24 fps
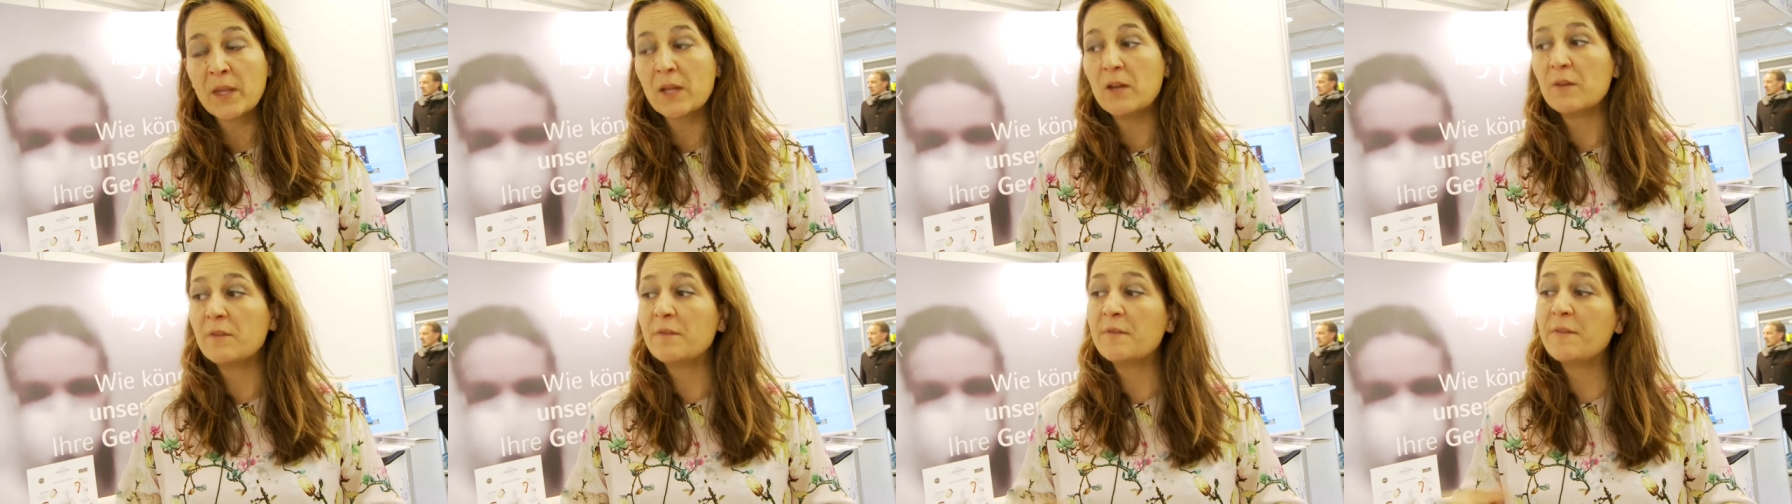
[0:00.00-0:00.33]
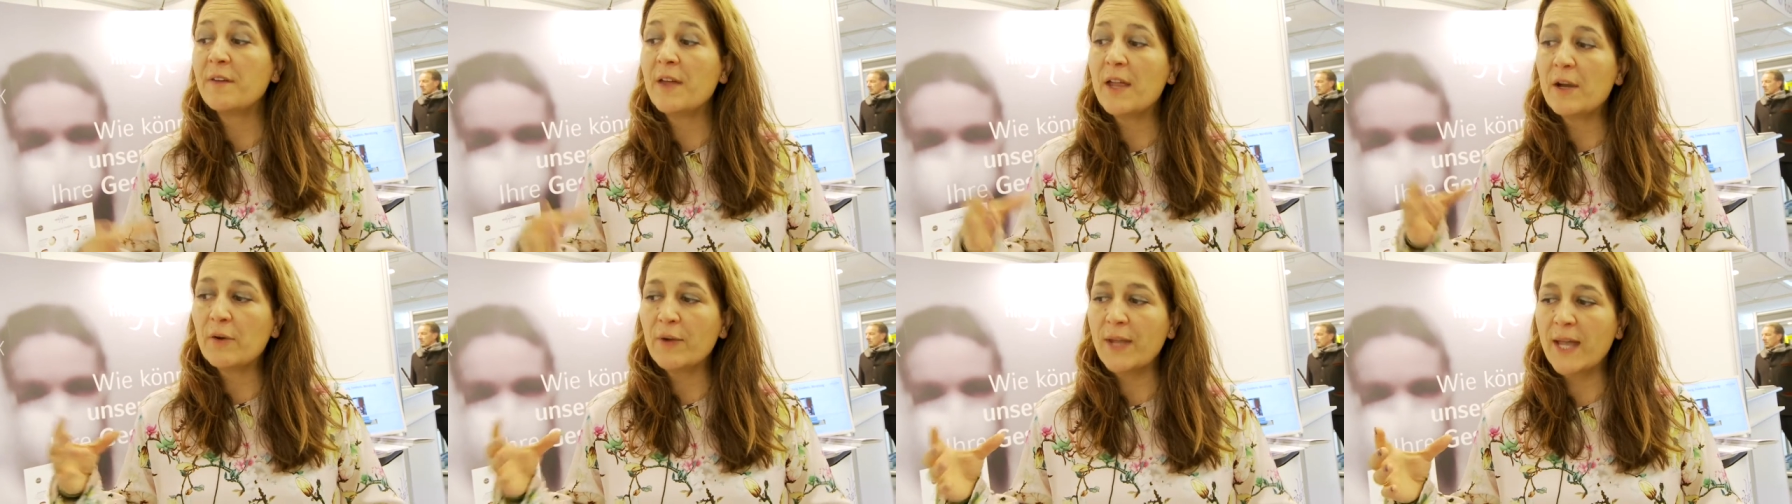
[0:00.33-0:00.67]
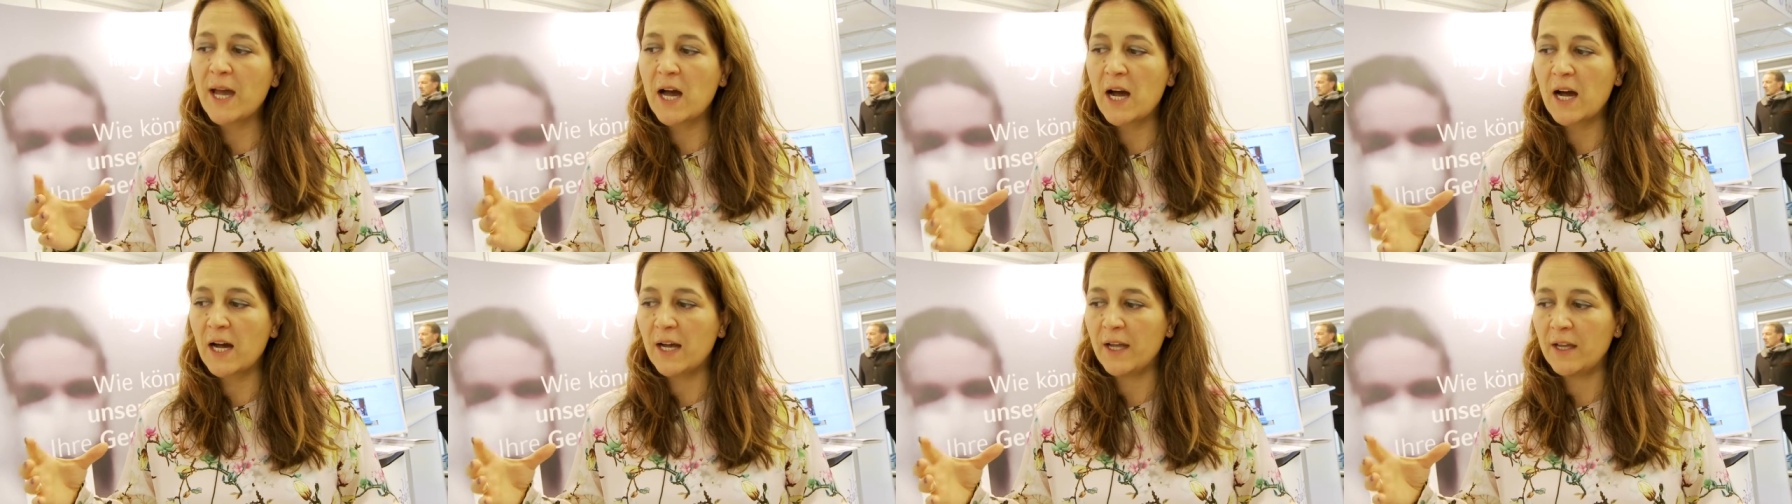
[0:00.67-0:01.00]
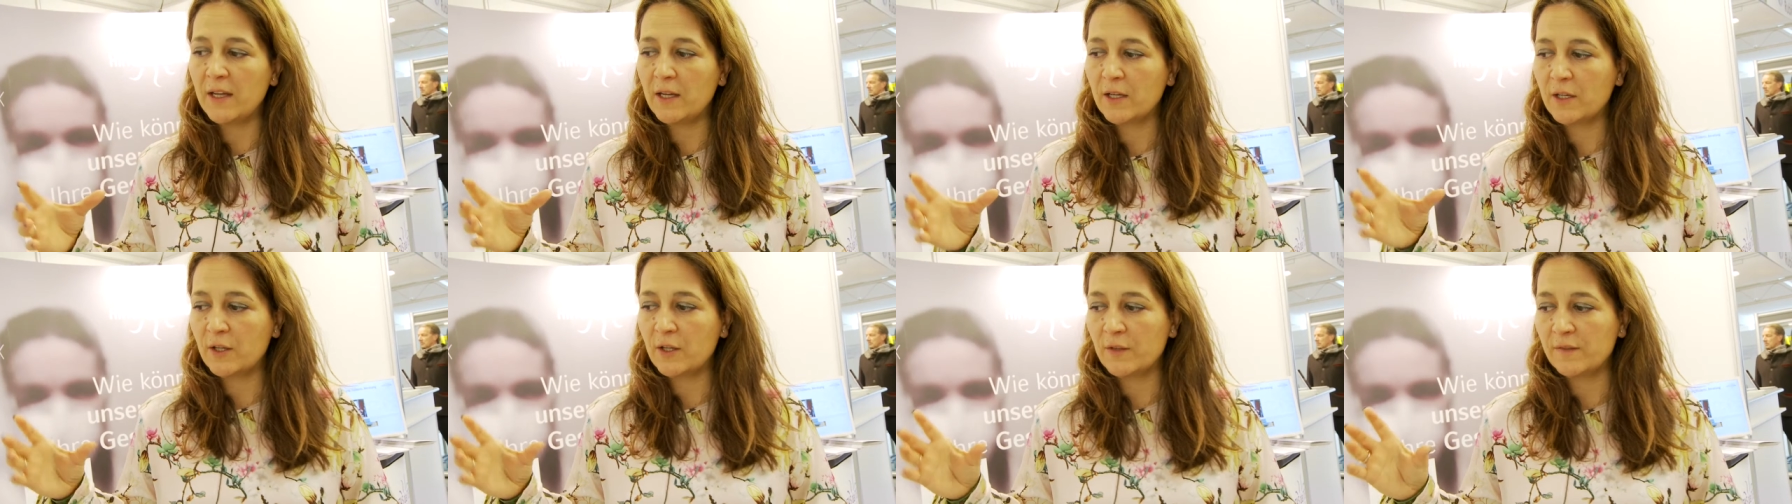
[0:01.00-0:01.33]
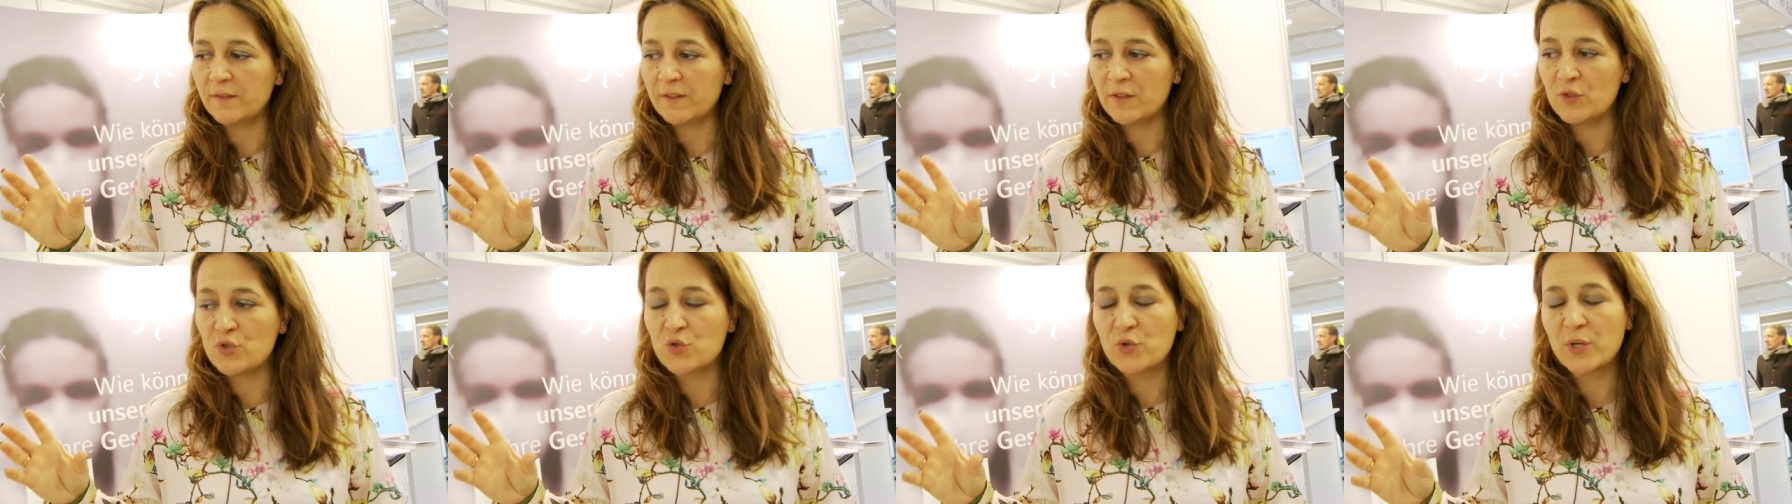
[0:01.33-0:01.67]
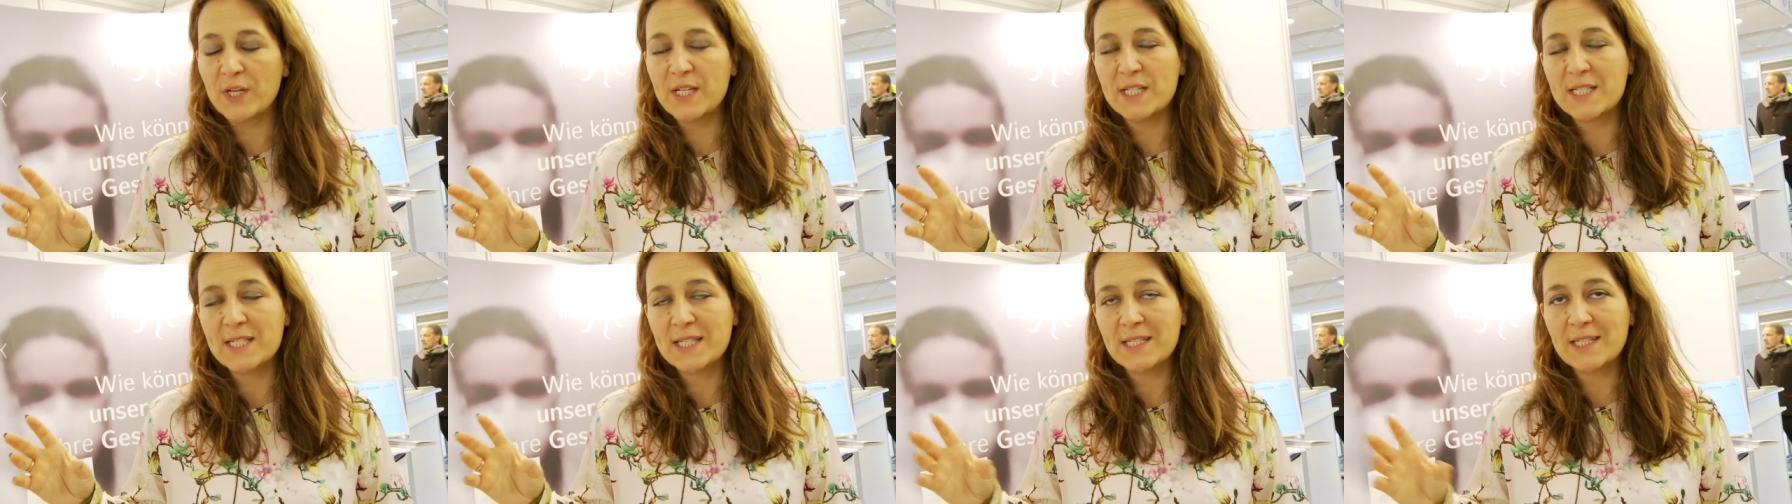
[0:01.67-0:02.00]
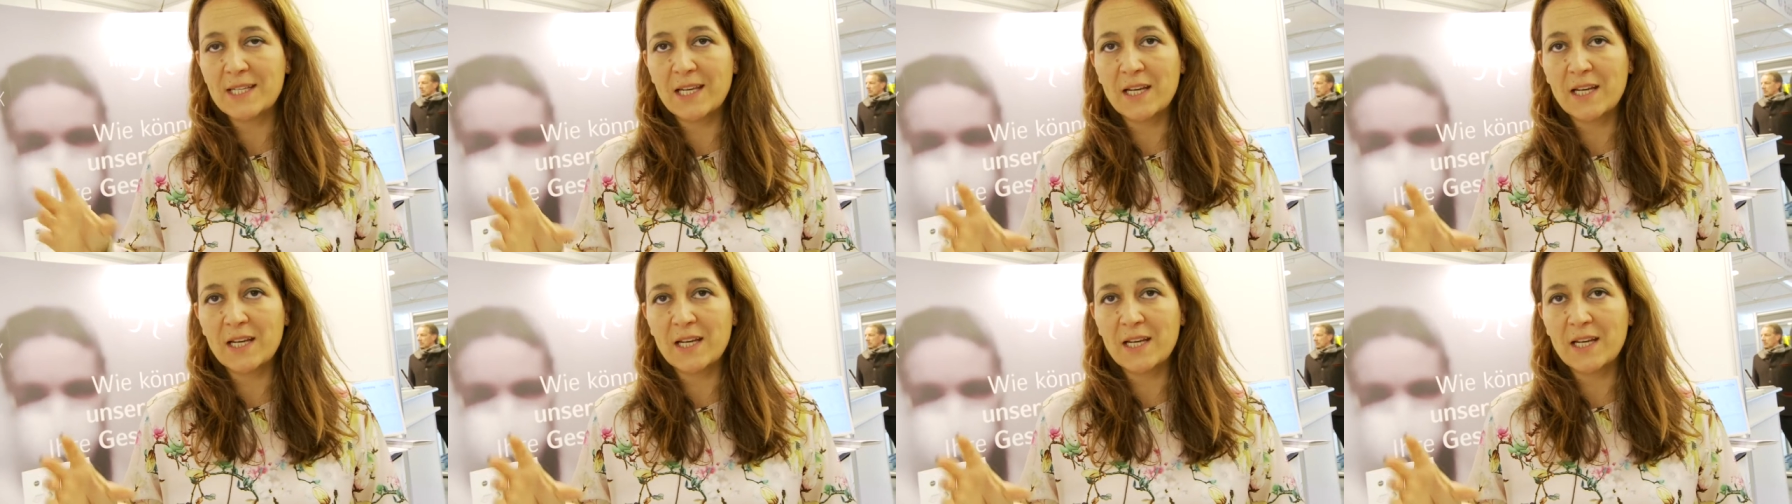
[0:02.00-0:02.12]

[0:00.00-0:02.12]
a very high concentrated